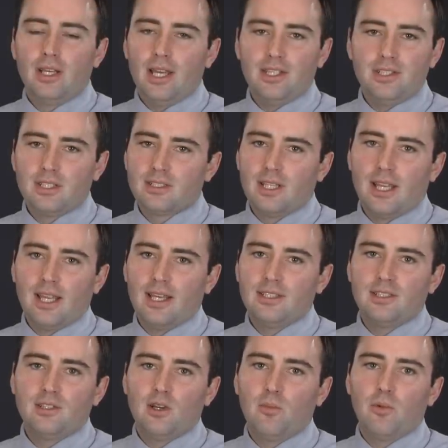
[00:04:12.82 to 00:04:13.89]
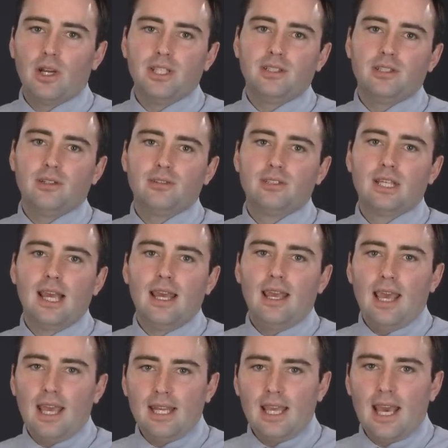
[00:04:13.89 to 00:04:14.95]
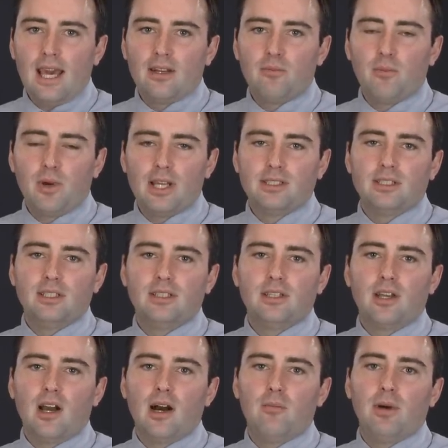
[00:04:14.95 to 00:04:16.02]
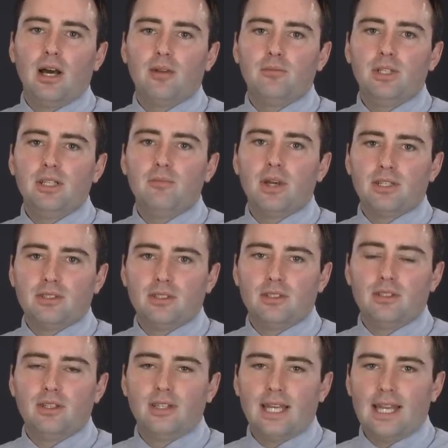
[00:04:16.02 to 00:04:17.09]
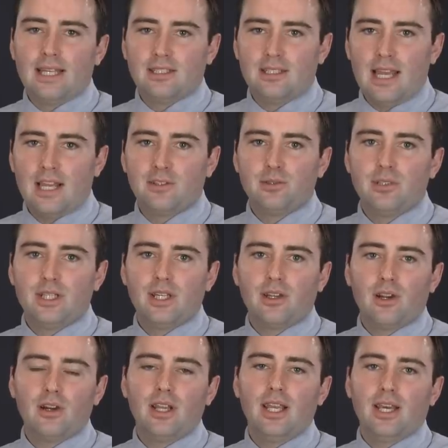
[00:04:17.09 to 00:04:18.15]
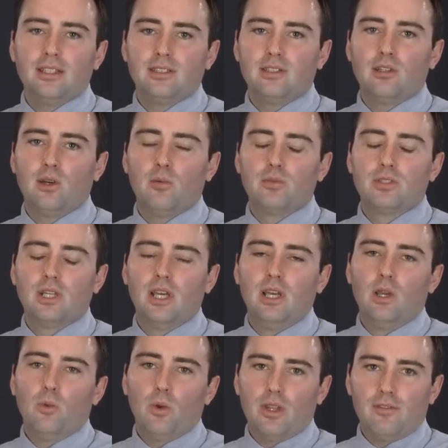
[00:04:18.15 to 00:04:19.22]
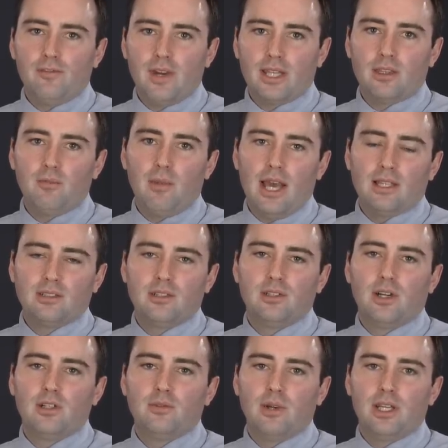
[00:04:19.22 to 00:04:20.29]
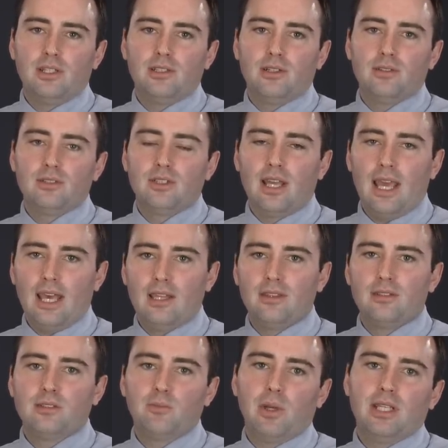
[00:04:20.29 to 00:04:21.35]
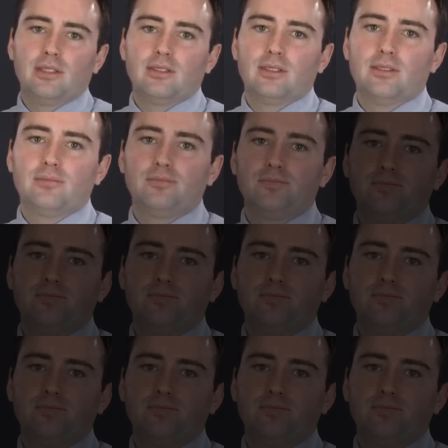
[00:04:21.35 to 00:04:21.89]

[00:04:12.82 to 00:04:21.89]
And just like isotope ratios, any atom present in the compound being measured that has naturally occurring isotopes will affect the mass to charge ratios and their spacing.